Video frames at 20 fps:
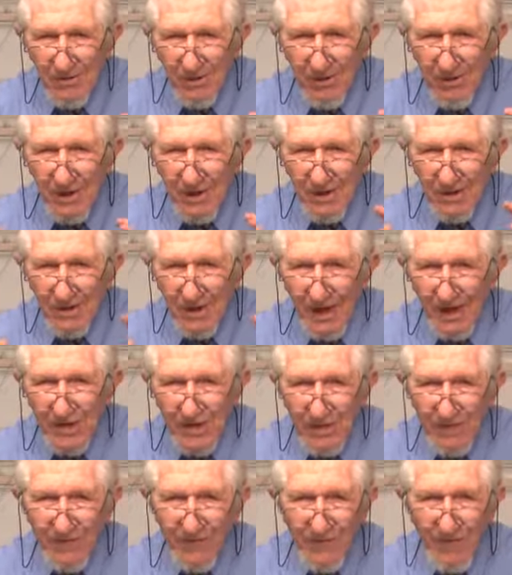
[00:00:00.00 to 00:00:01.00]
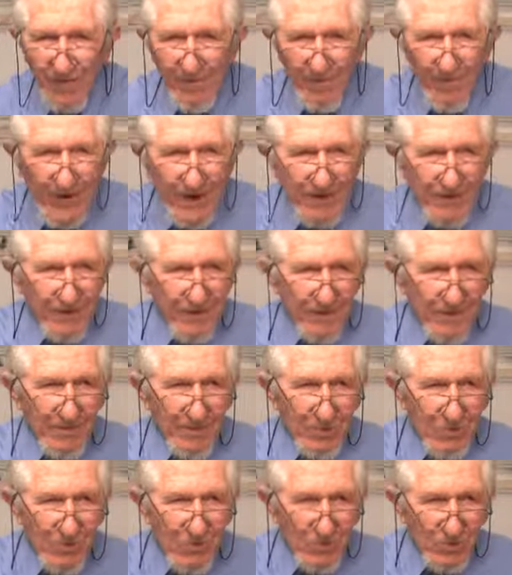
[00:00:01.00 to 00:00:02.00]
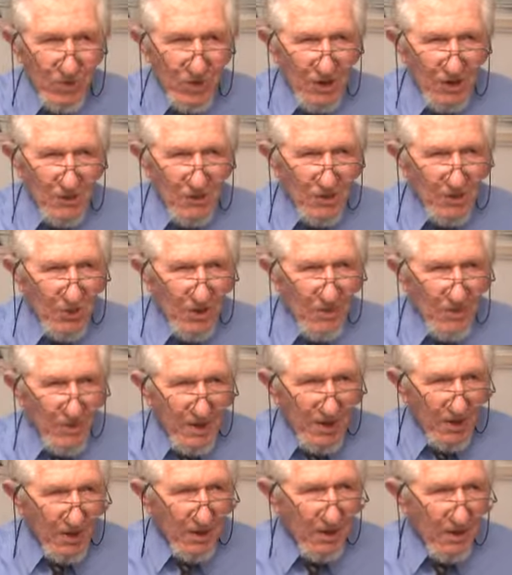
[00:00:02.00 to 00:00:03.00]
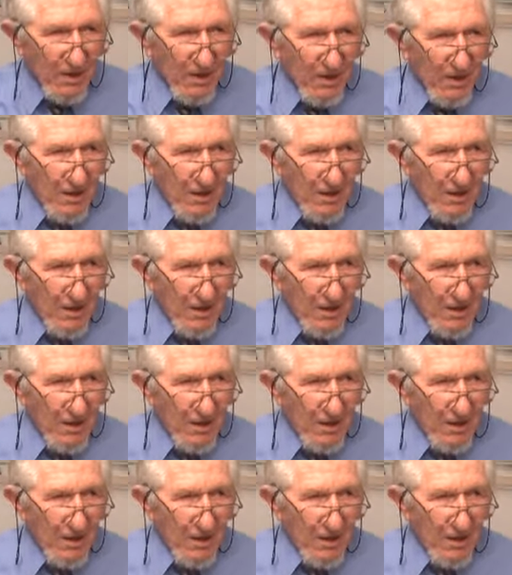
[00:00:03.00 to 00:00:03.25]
orientation from Bentham through John Stuart Mill,